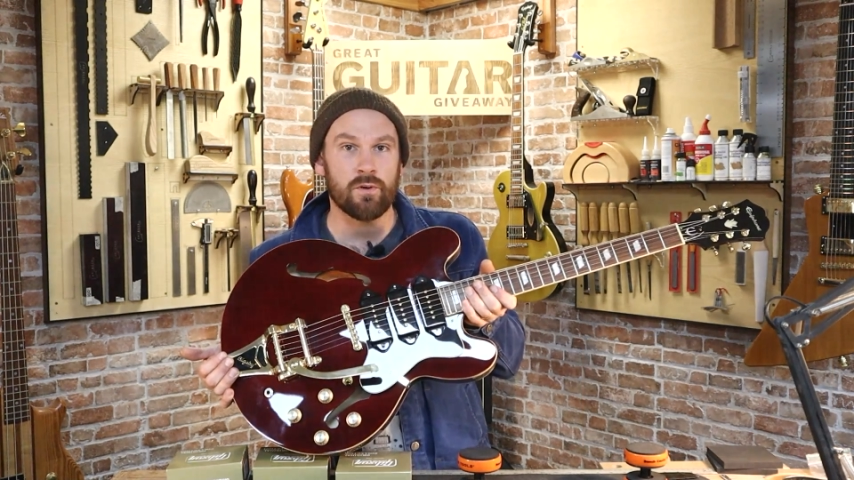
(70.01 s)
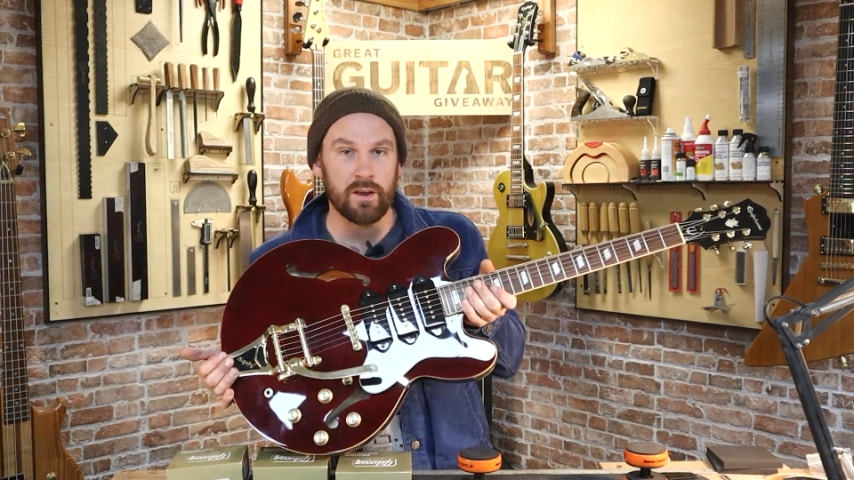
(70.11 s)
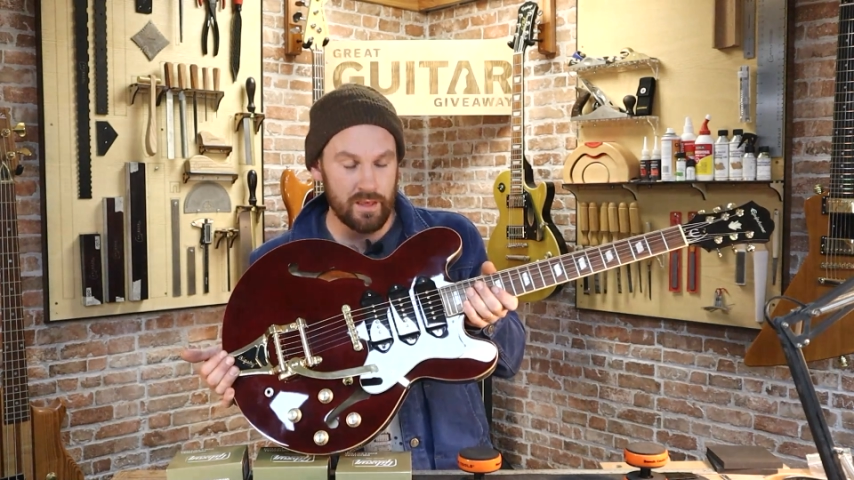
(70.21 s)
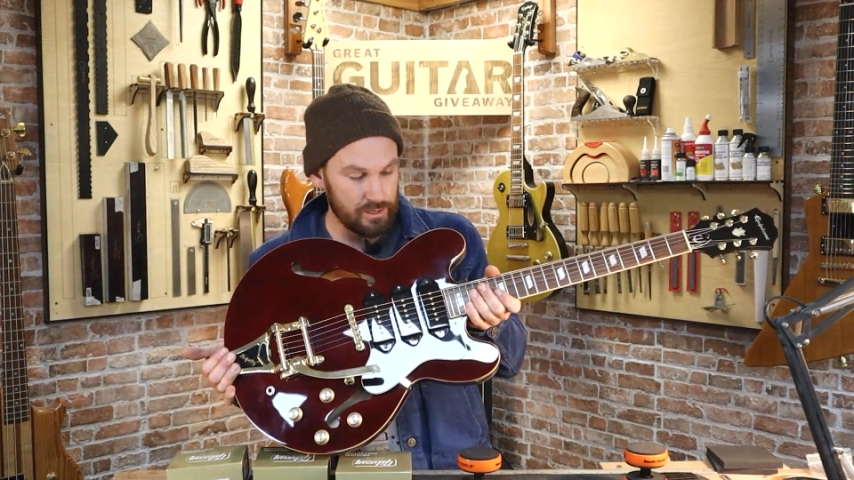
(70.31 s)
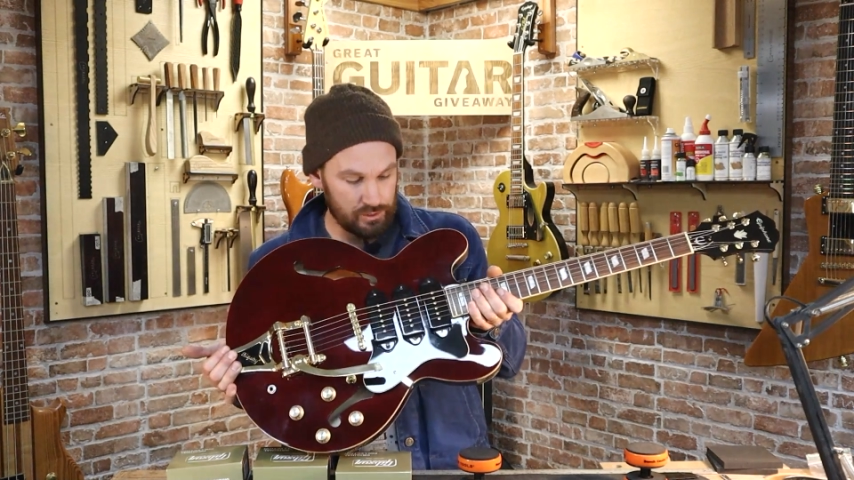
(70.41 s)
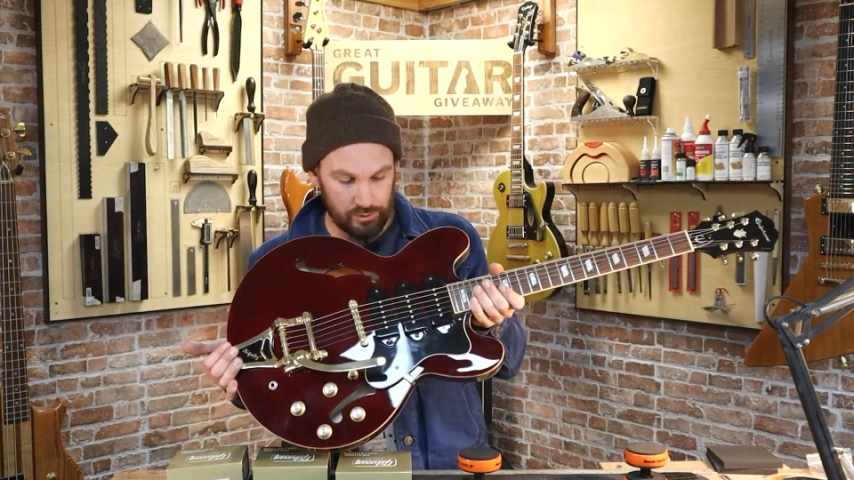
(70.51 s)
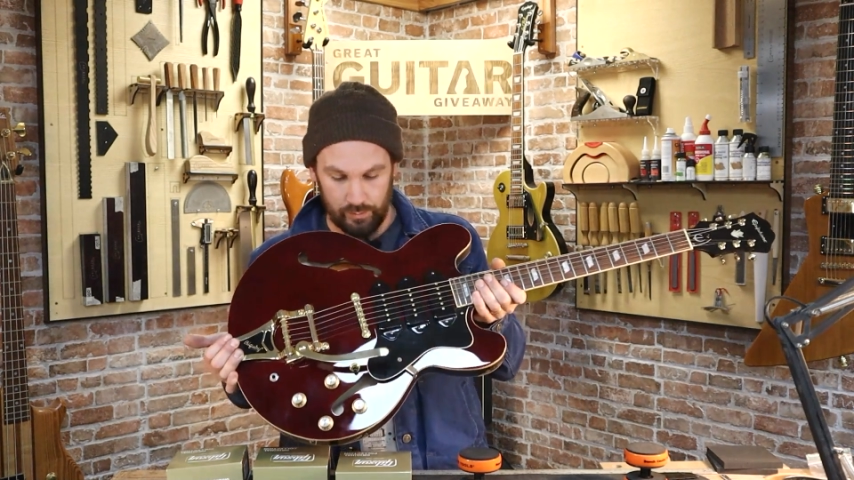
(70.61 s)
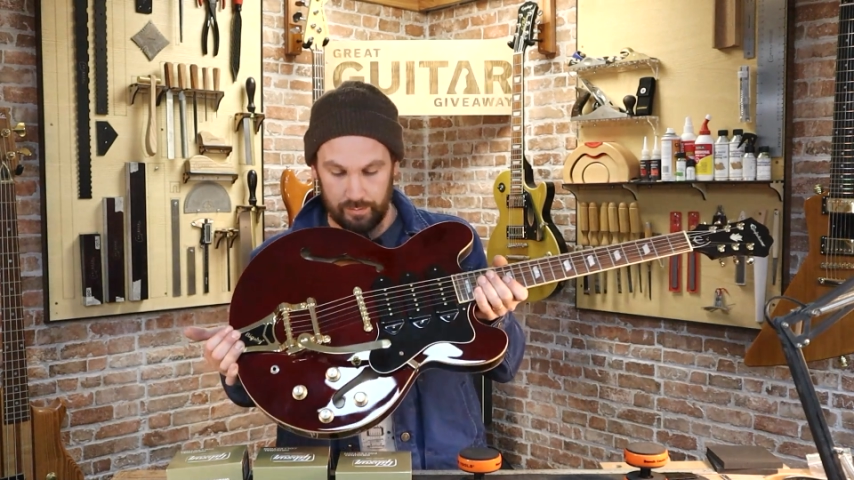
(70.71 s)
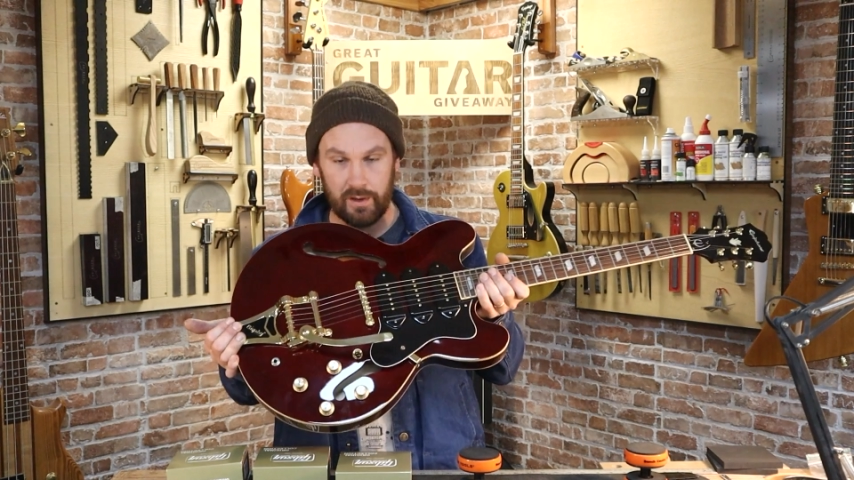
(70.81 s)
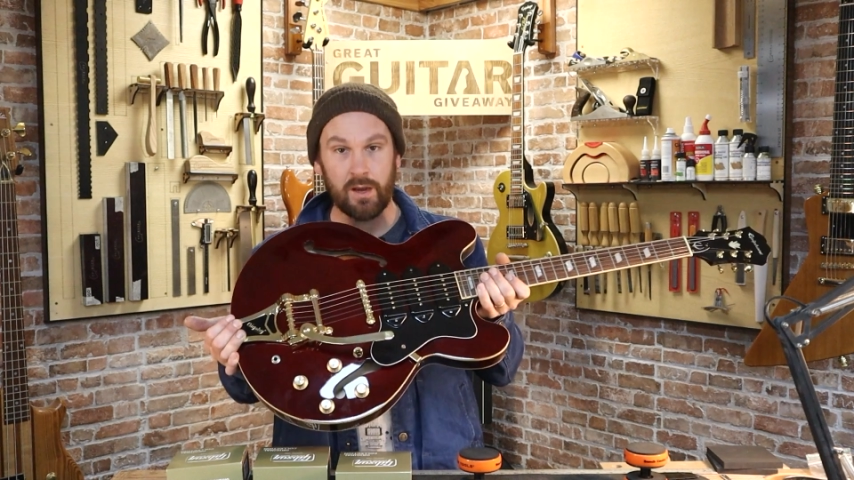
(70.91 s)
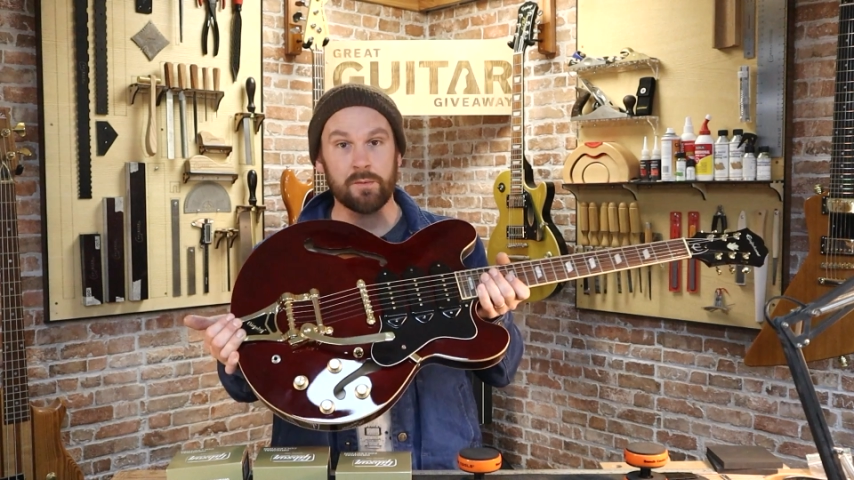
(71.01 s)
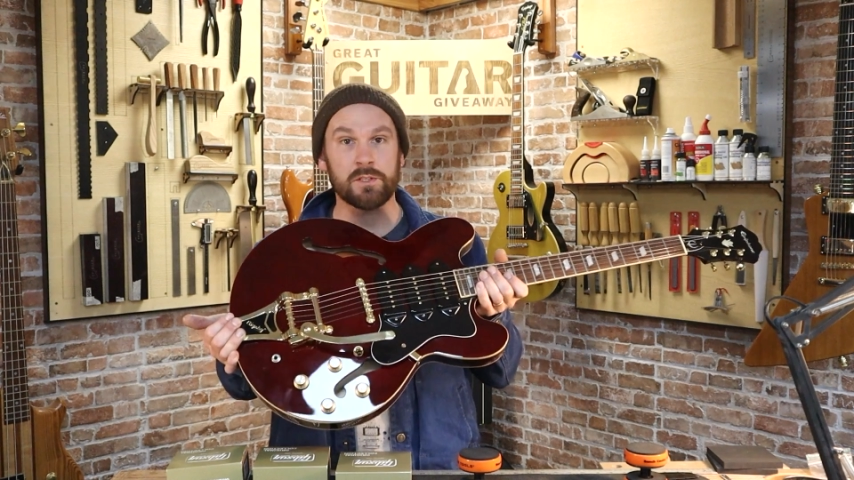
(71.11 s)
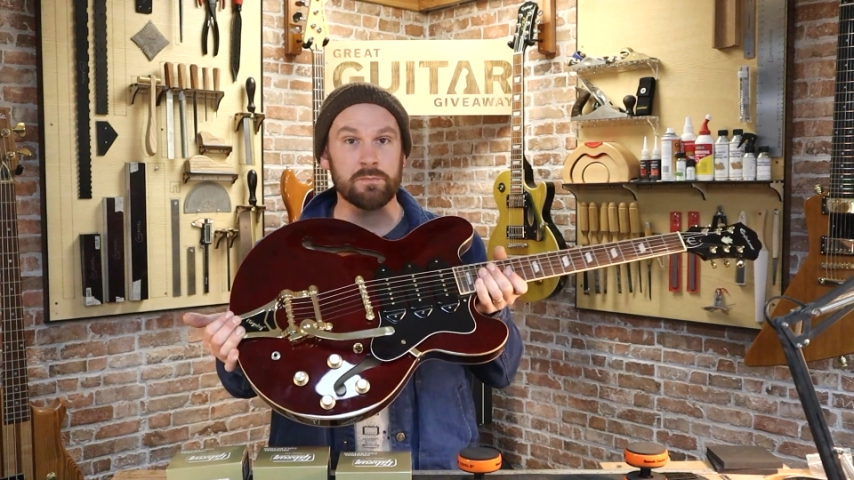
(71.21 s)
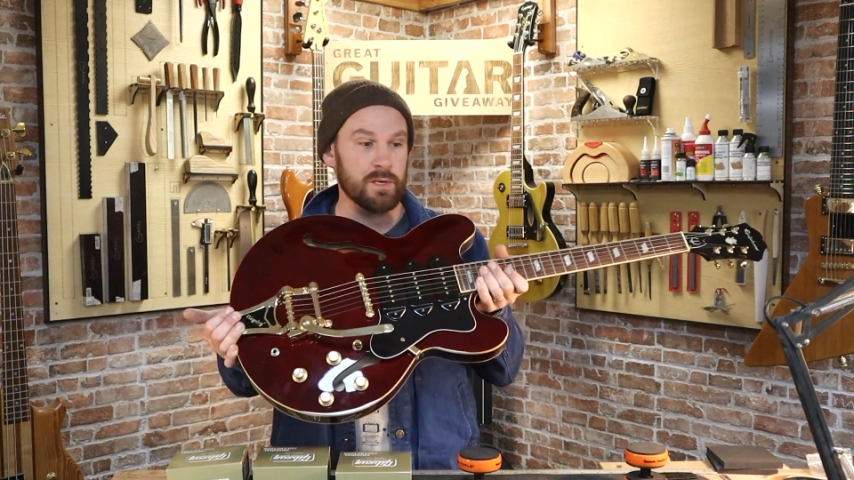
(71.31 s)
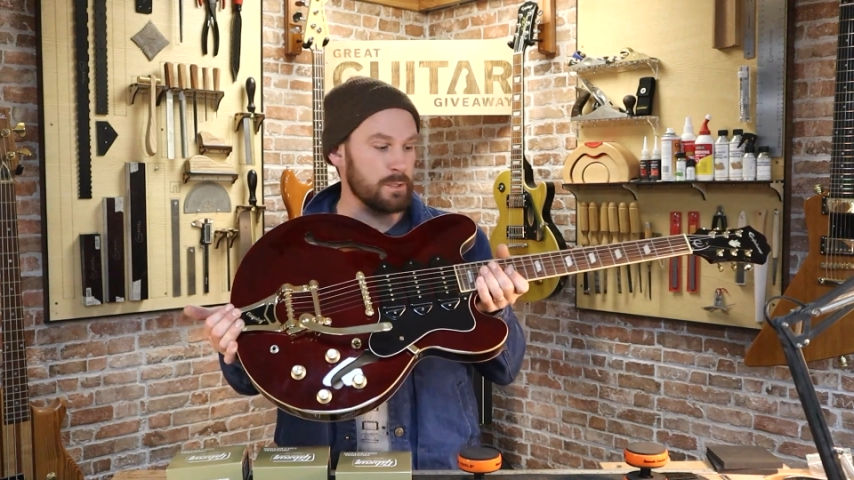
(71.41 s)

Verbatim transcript: right there, just with the pickups and the